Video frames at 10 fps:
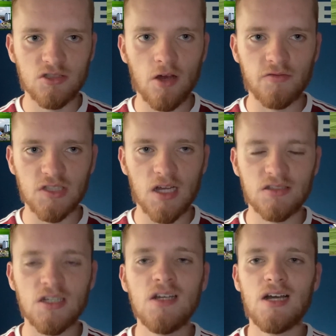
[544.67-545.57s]
of
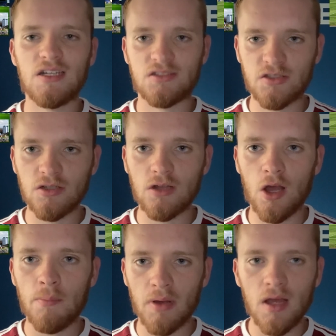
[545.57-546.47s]
that, I still
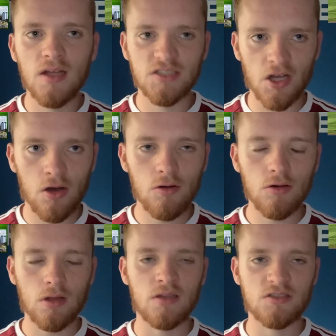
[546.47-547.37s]
hope they are
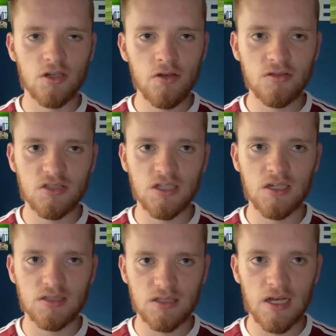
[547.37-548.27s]
all on the losing
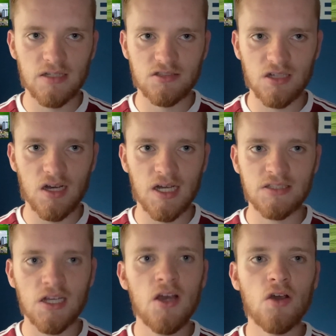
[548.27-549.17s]

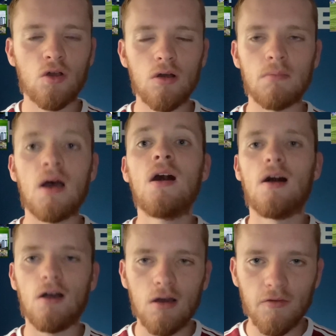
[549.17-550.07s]
side come
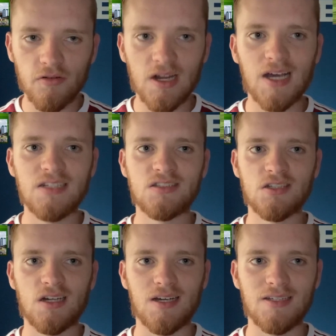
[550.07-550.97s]
9:30
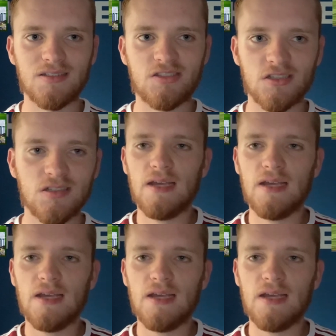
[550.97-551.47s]
tonight.